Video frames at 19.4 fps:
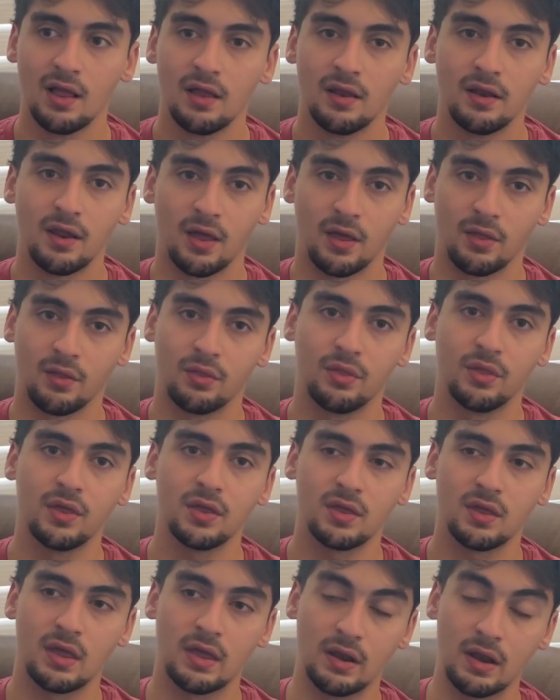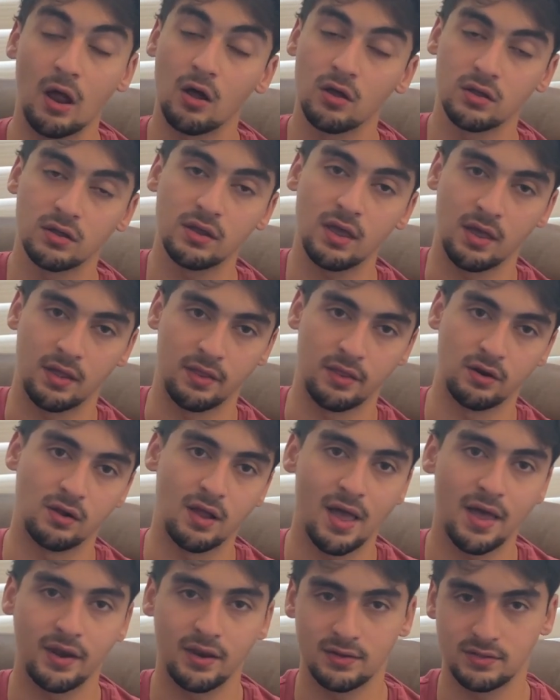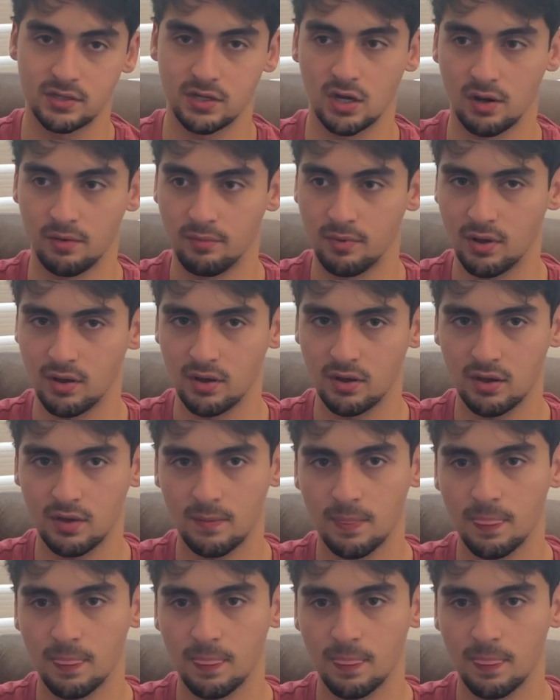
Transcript: Now and it'll add it to your book,